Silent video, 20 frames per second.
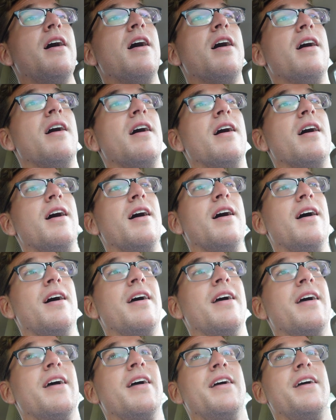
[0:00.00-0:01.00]
Uh,
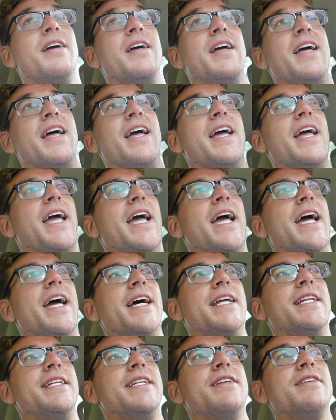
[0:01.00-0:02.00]

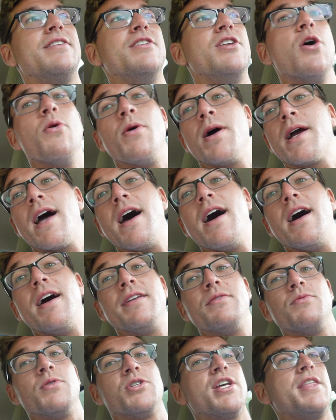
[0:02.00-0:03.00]
and Noah
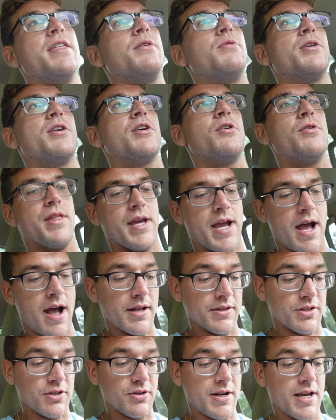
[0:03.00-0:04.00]
Kahan, which I think we're going to go to the
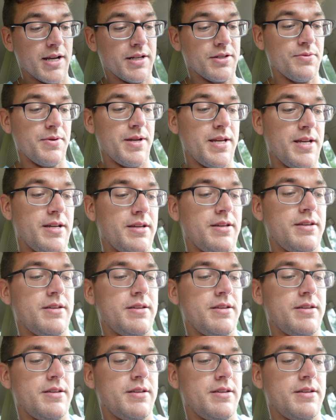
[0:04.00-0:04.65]
concert next week.